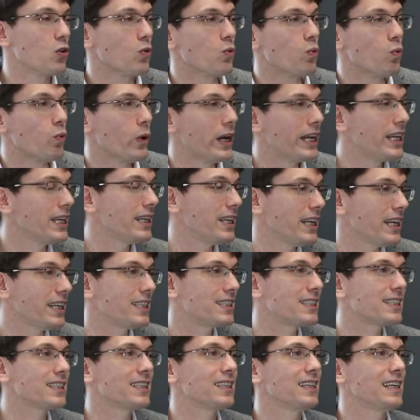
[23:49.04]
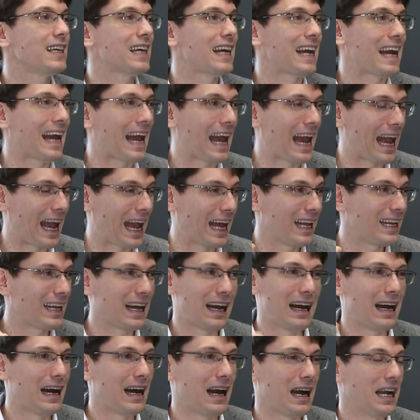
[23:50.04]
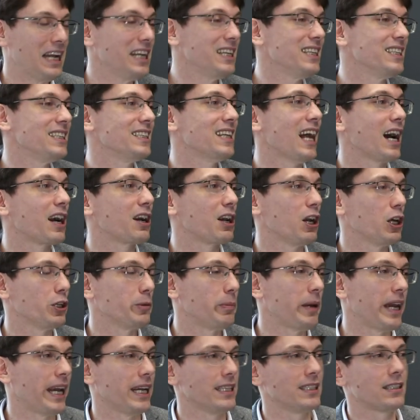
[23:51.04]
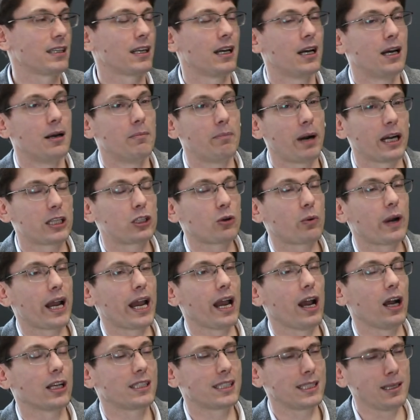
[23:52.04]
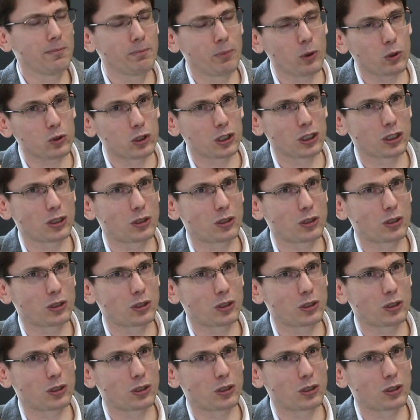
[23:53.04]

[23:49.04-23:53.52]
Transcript: we did it, and it is now cloud-based. By the way, a simple